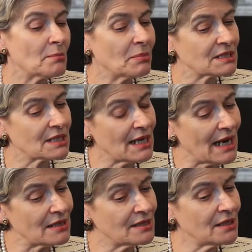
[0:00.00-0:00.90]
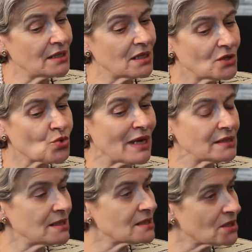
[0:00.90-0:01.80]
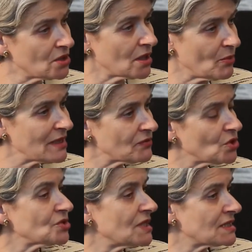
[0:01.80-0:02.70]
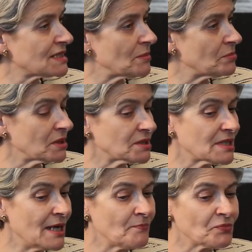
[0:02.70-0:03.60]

but I think Rwanda is one of those examples.